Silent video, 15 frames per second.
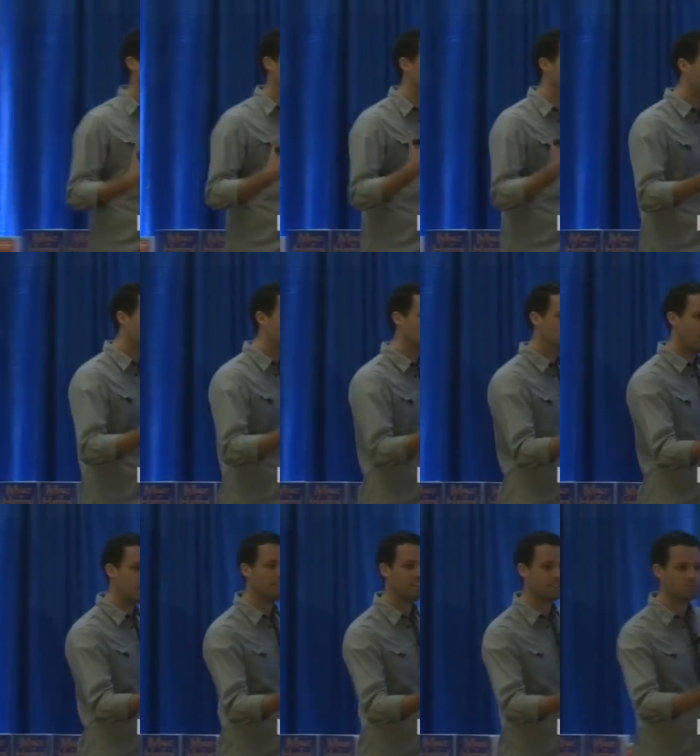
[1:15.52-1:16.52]
it doesn't really matter
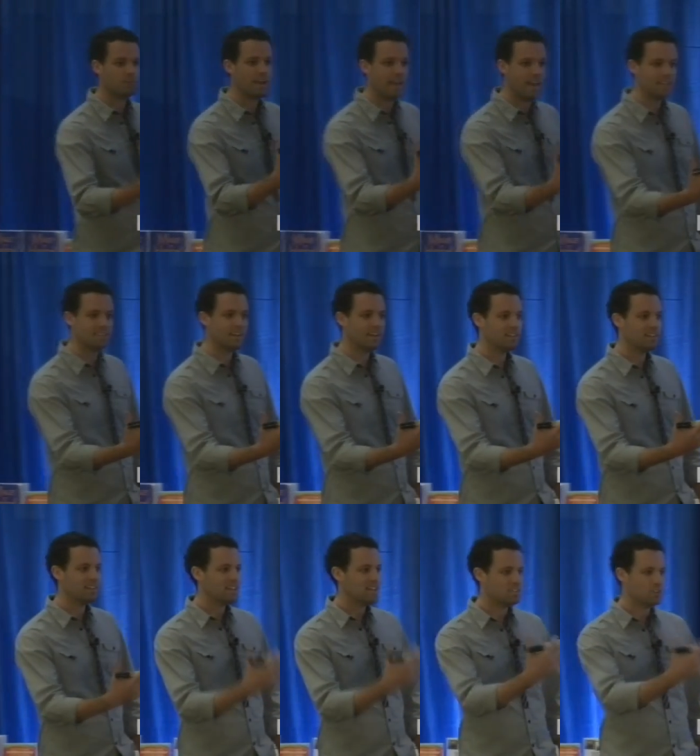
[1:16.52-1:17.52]
if you get the right answer,
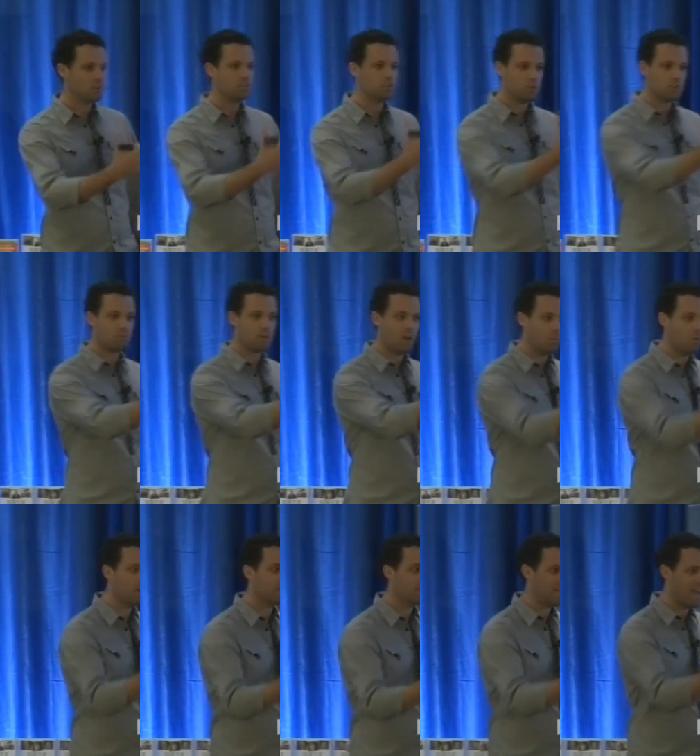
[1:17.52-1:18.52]
as long as you do the right
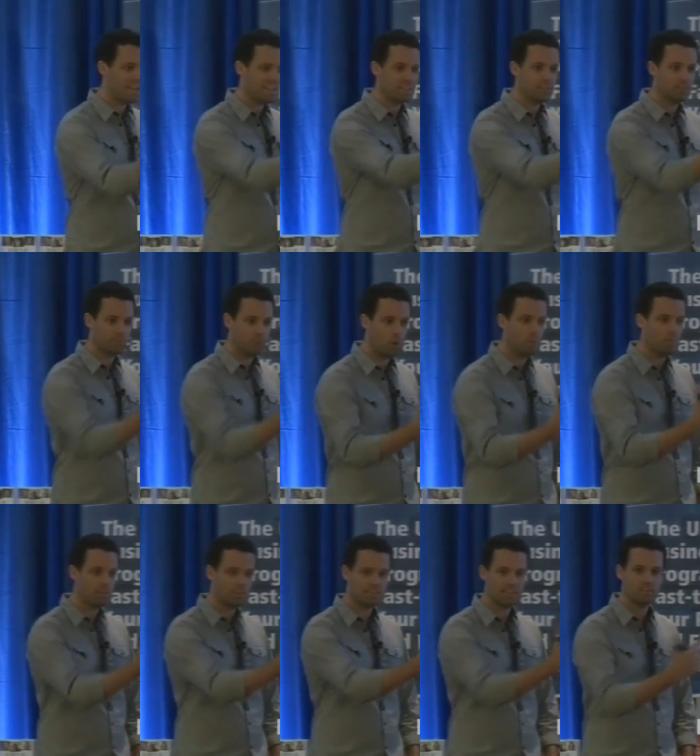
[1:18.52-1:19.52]
working out and you get the
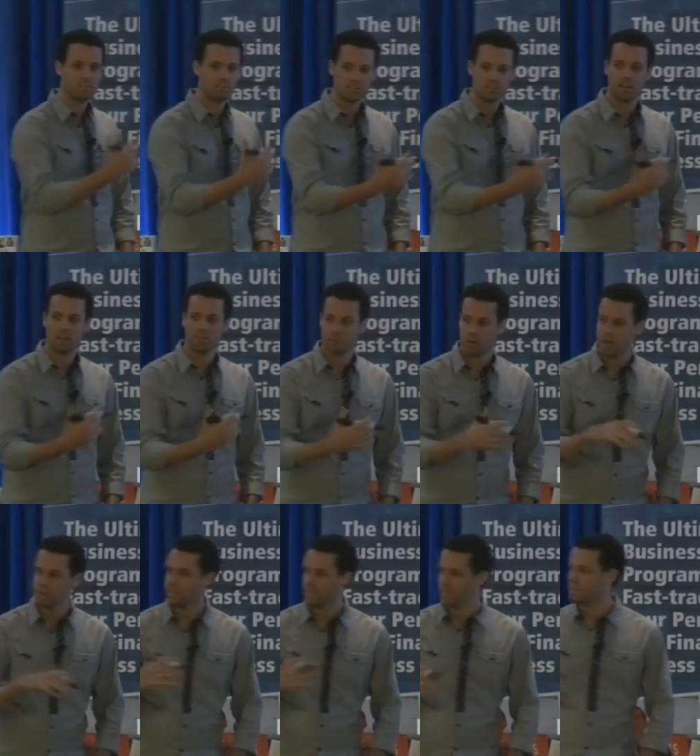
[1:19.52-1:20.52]
formulas and that sort of stuff
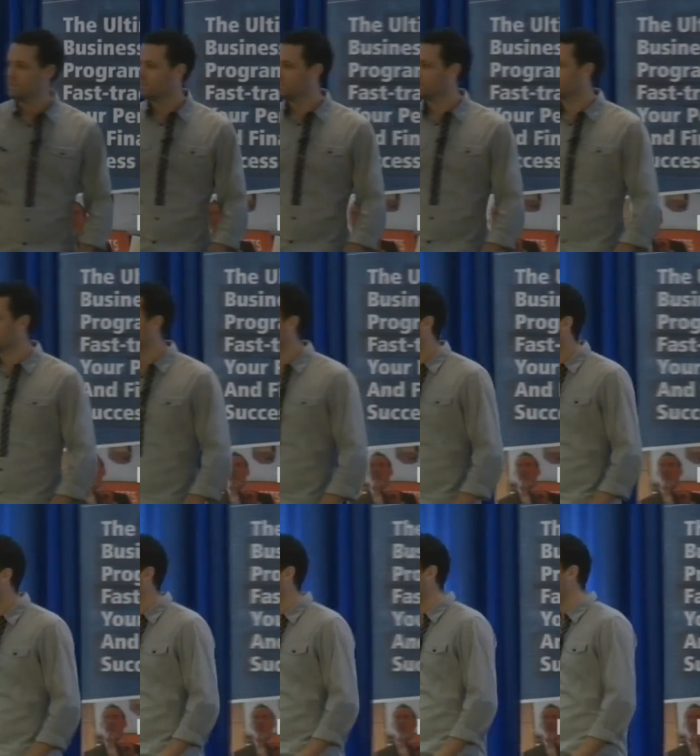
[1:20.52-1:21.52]
right, they give you
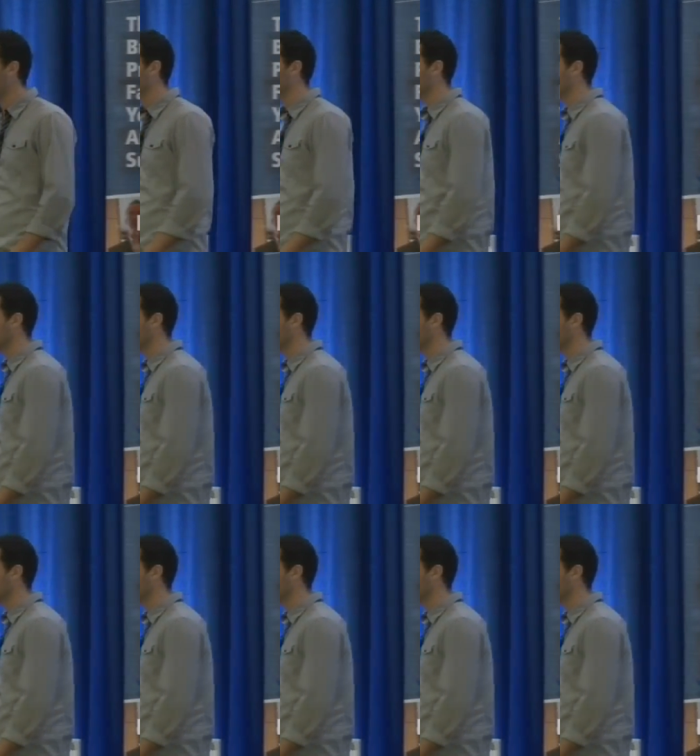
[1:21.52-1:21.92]
half marks.